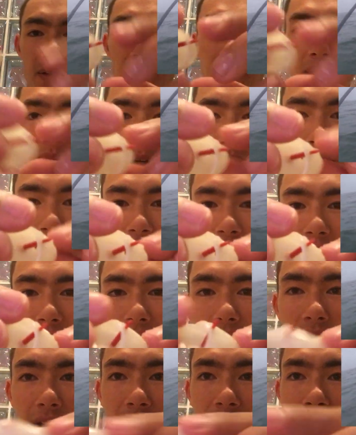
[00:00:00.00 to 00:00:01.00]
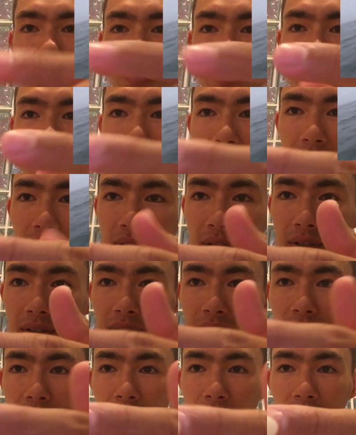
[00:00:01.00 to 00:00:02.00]
want to make sure your line's going through so
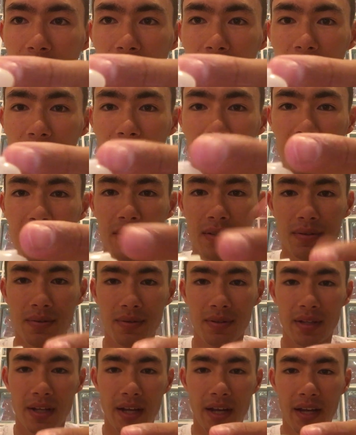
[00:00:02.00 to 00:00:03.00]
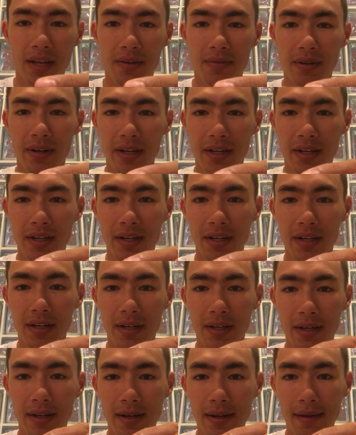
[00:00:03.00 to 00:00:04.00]
it threads through the head right here
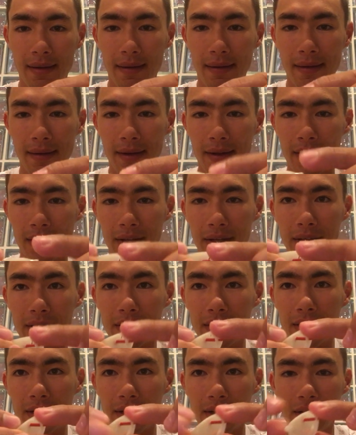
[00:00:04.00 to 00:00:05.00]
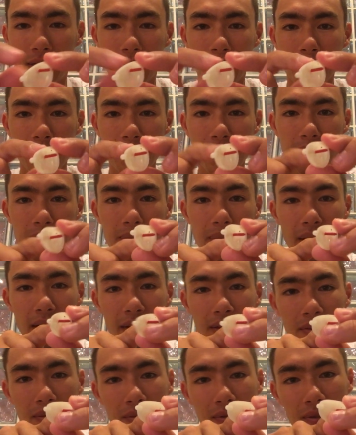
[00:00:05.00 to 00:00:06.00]
and then it comes back
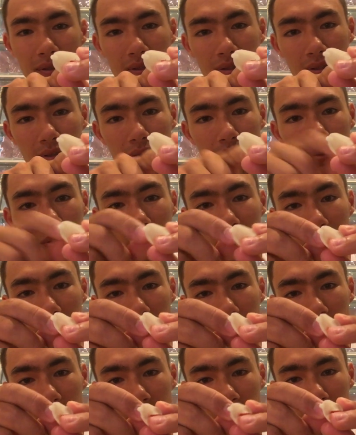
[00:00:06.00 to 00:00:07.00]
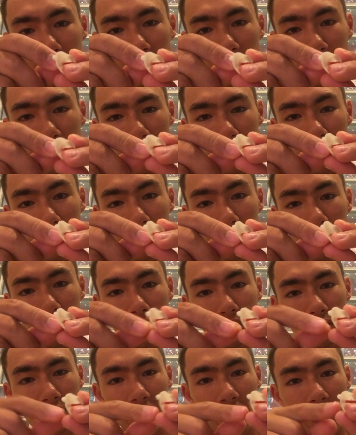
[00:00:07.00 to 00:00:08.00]
through this little hole through the pin
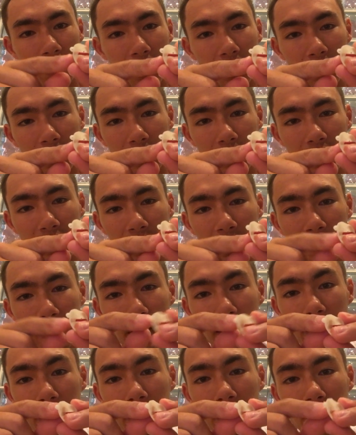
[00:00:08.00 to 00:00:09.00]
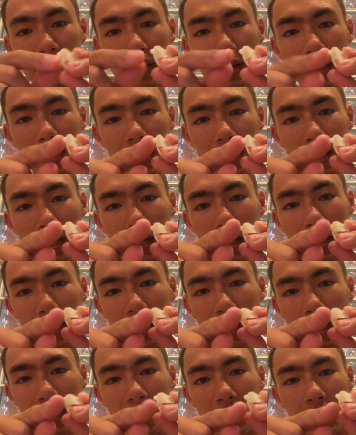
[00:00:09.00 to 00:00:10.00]
so that you don't lose the pin
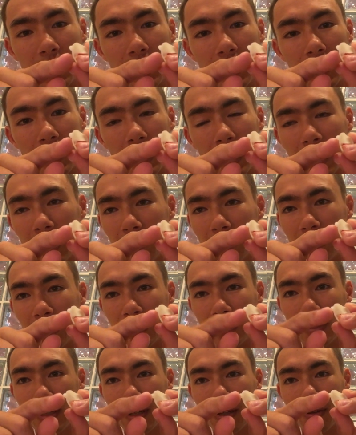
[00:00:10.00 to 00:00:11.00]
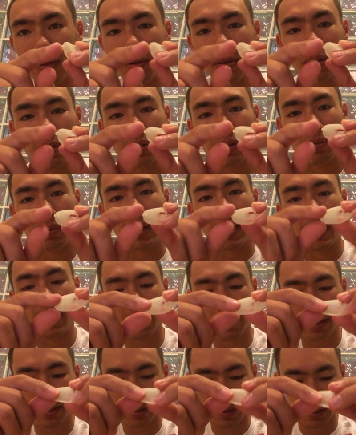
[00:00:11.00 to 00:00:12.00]
and then out this other hole in the back
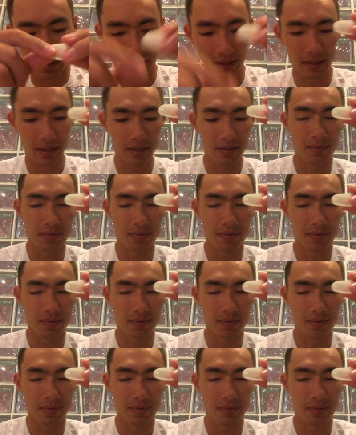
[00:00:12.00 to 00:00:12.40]
and then that's